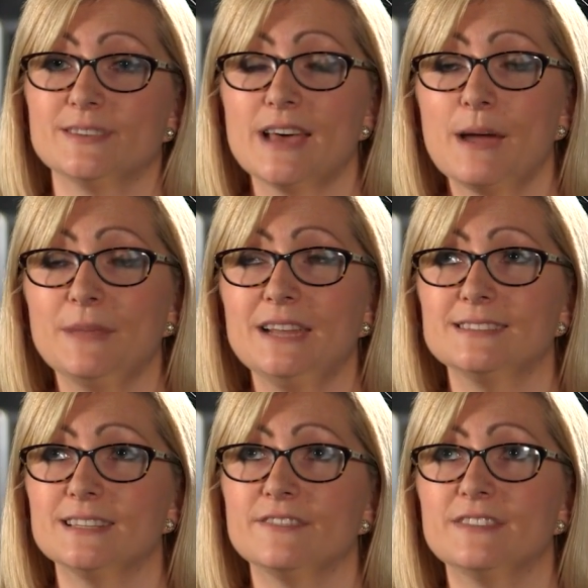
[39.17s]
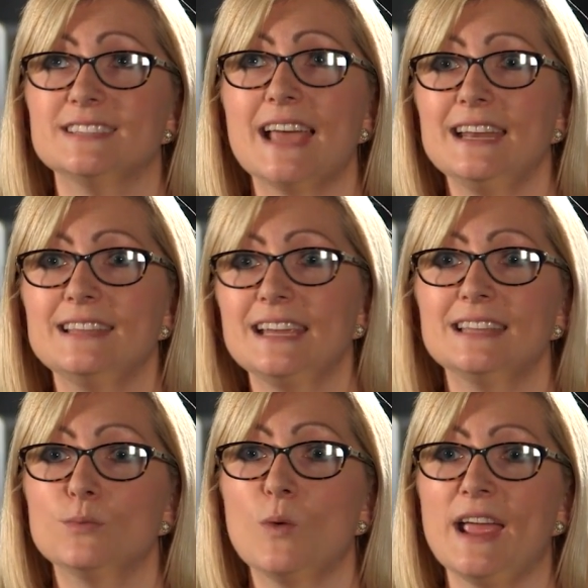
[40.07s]
So that means that if there's anything
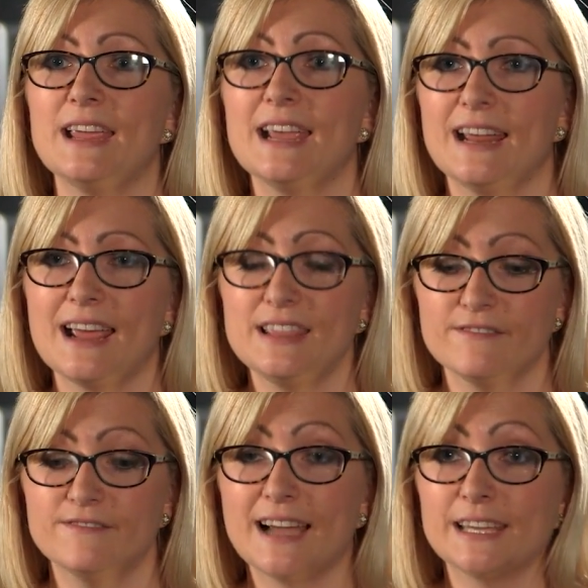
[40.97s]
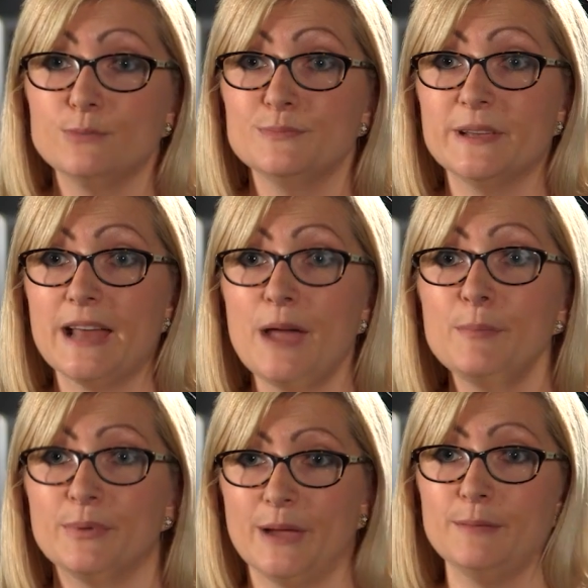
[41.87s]
in the way, it either vacuums it
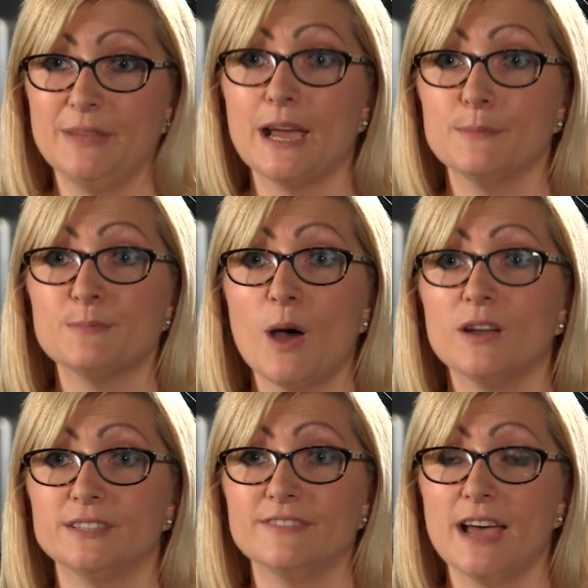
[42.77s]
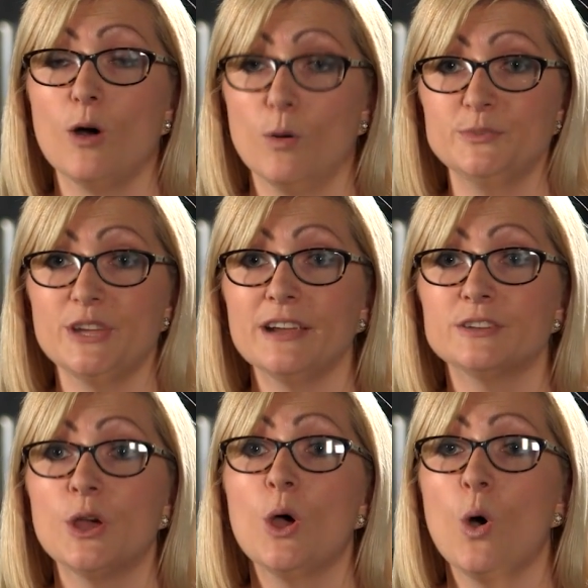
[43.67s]
up and it becomes part of that
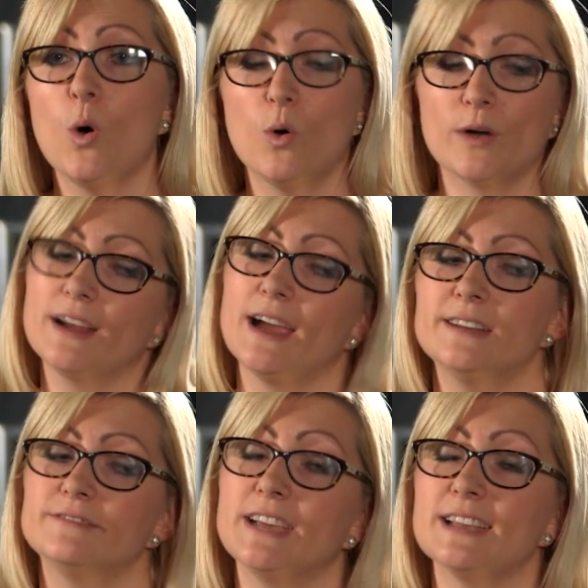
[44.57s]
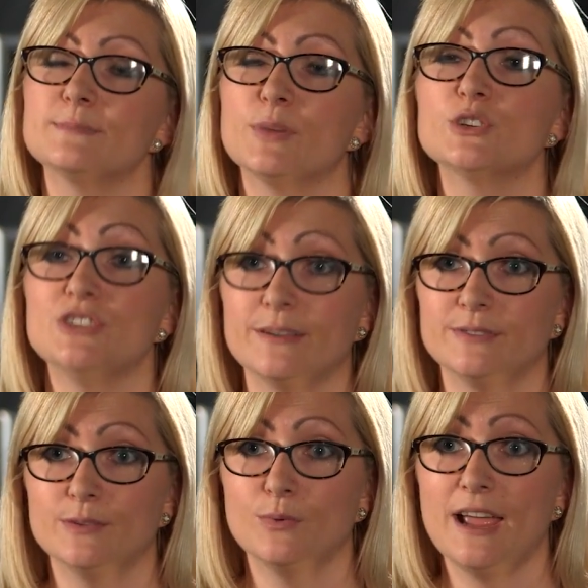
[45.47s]
object, or it kind of gets pushed
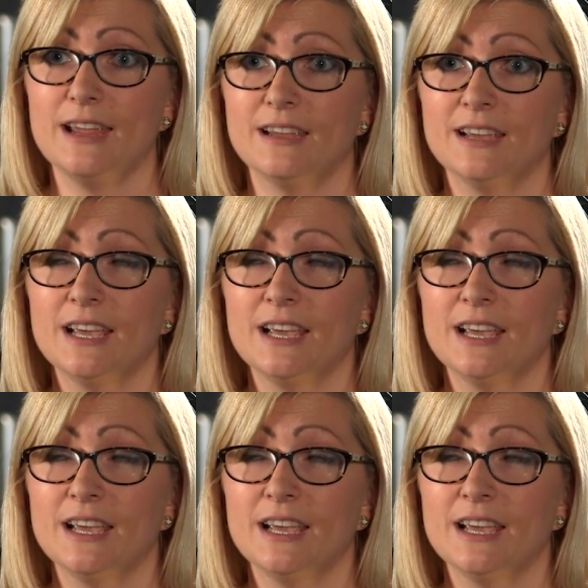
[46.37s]
out of the way.